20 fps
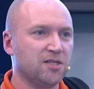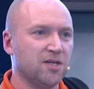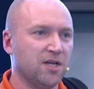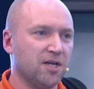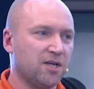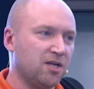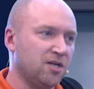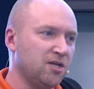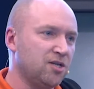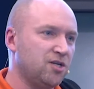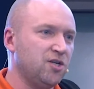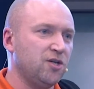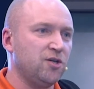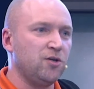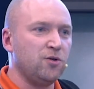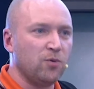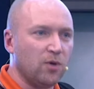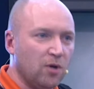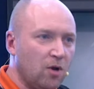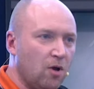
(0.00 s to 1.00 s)
and it can
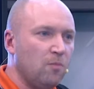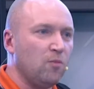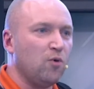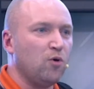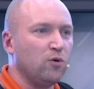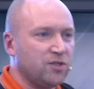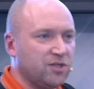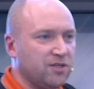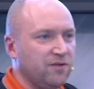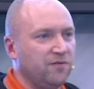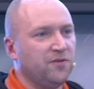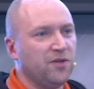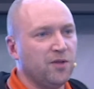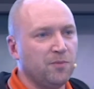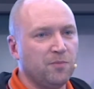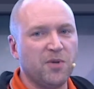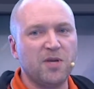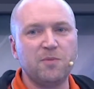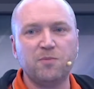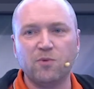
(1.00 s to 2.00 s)
do a lot more stuff
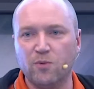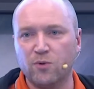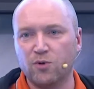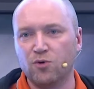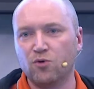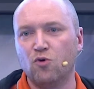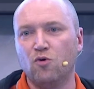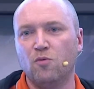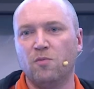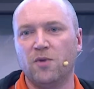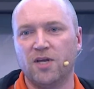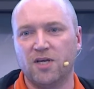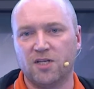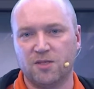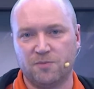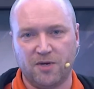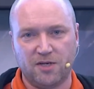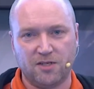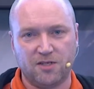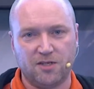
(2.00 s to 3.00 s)
that people would normally
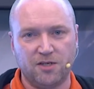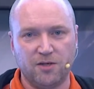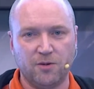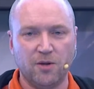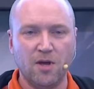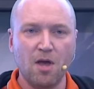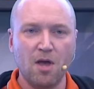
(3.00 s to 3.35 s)
expect to do.